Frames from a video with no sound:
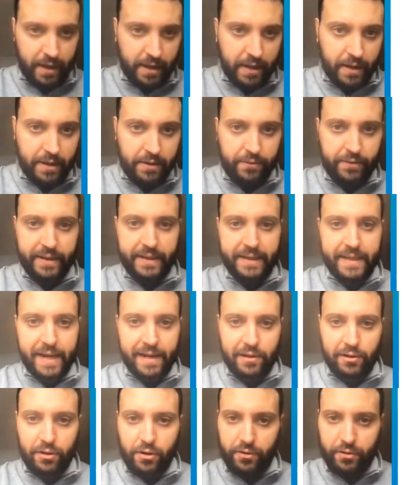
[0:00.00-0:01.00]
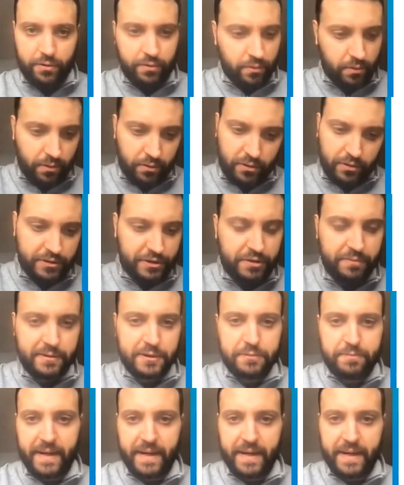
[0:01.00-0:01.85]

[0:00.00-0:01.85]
retail or consumer